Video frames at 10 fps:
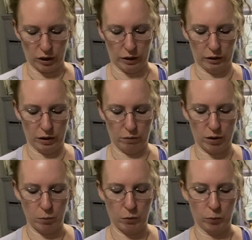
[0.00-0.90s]
I love
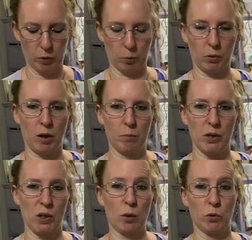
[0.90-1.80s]
that movie, but the problem
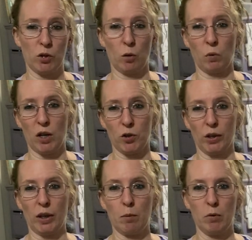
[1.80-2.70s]
is I will start
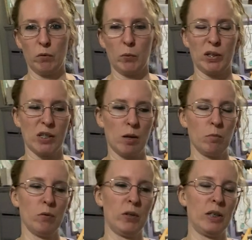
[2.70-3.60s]
watching that movie because that
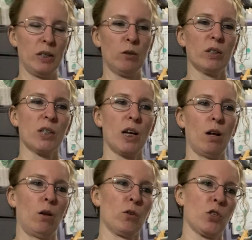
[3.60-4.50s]
movie, you can
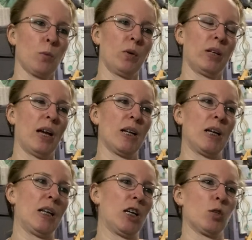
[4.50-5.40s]
tell someone that had a
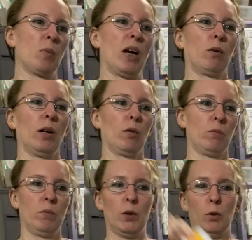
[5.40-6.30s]
dance background
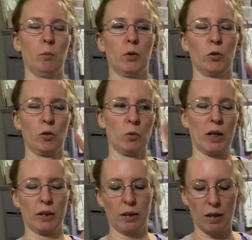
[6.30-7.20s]
filmed or
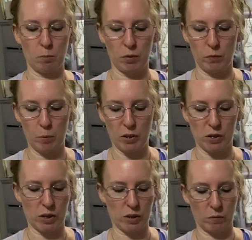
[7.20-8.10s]
directed that movie
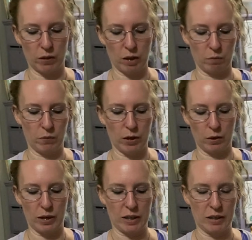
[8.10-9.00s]
because it's got
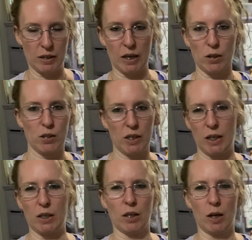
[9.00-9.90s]
very
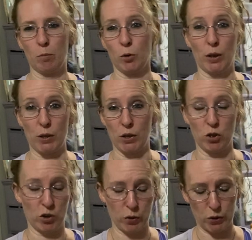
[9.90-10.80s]
dancey type
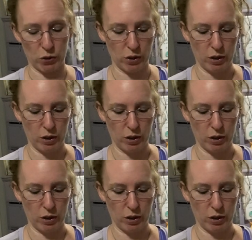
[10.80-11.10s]
transitions.